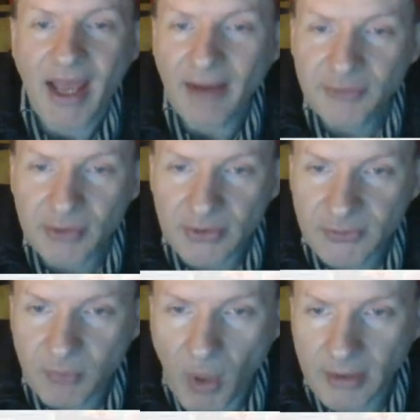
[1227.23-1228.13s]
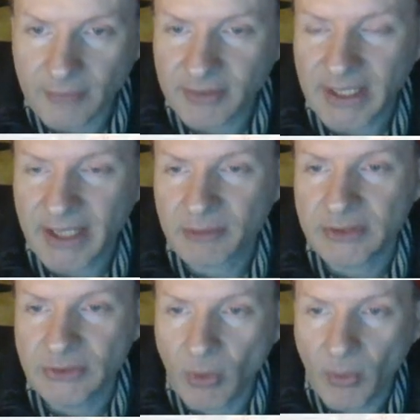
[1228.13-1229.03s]
After a swell of clatter
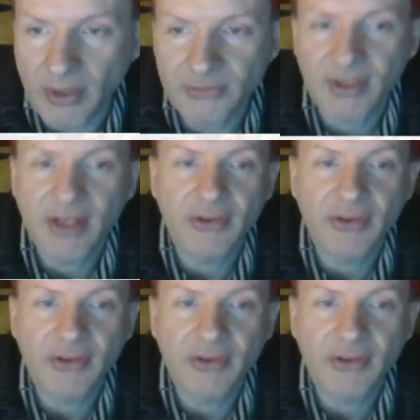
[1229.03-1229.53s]
and noise,